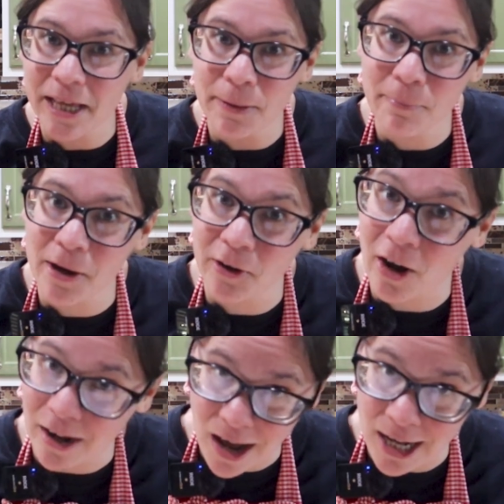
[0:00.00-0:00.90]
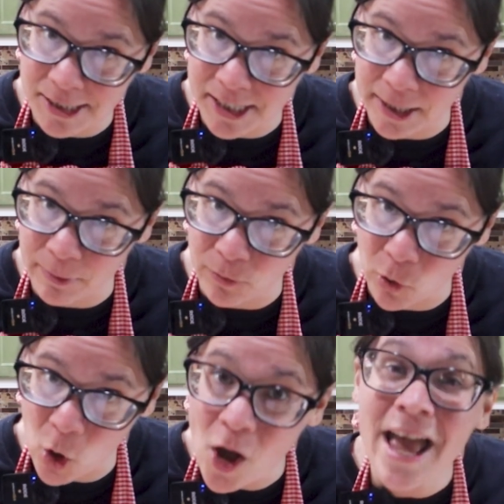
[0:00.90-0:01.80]
like butter on a hot cinnamon
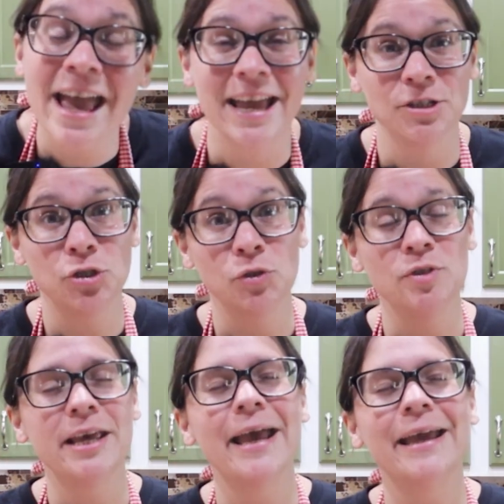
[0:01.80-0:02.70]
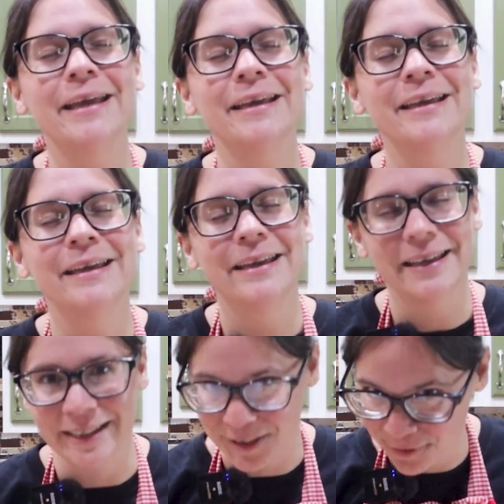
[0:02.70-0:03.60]
roll, and today,
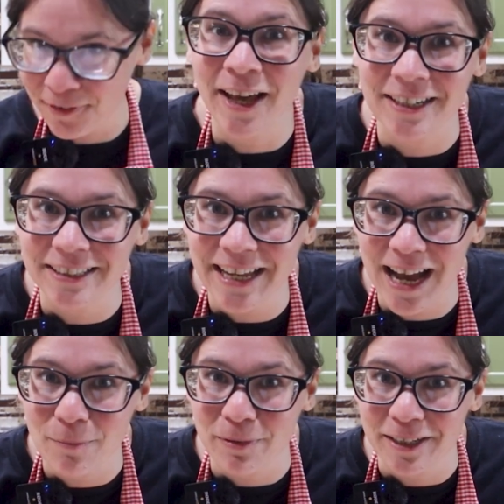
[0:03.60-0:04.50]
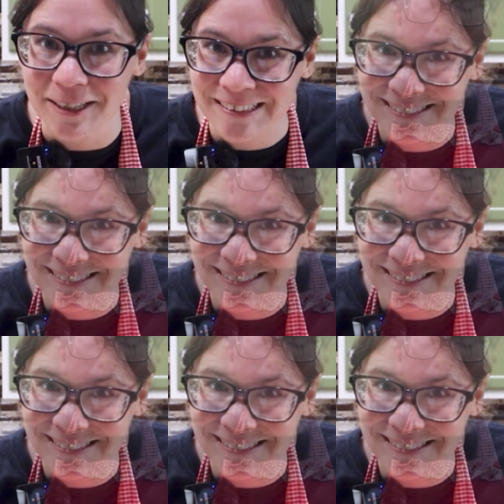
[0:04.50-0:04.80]
it's finally happening.